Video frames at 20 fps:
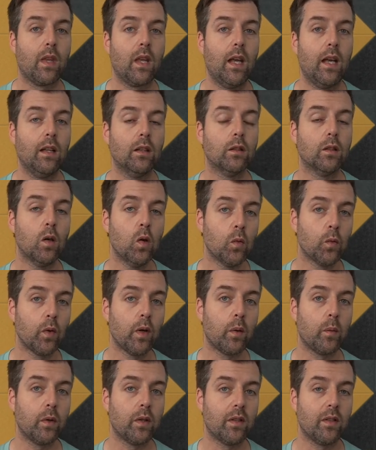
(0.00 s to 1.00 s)
At low
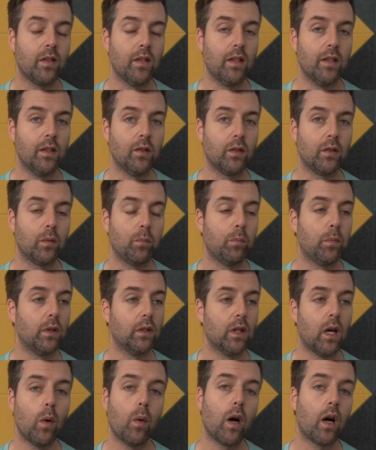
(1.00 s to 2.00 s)
frequencies,
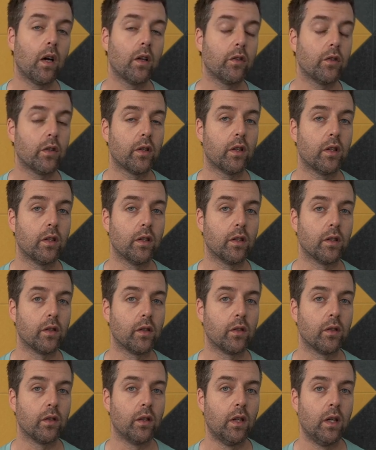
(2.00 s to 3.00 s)
below 100
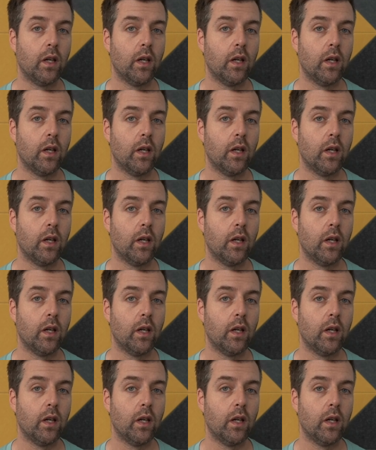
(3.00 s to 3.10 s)
hertz,